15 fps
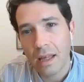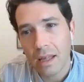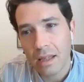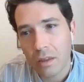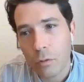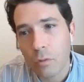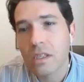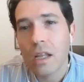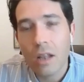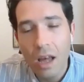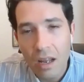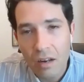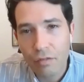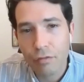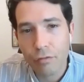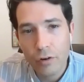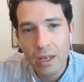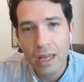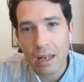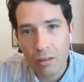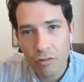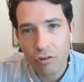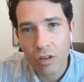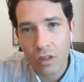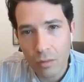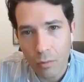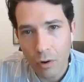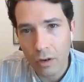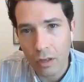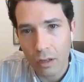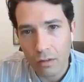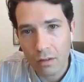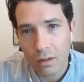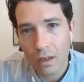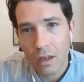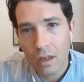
there was a lot of free LNG in the market.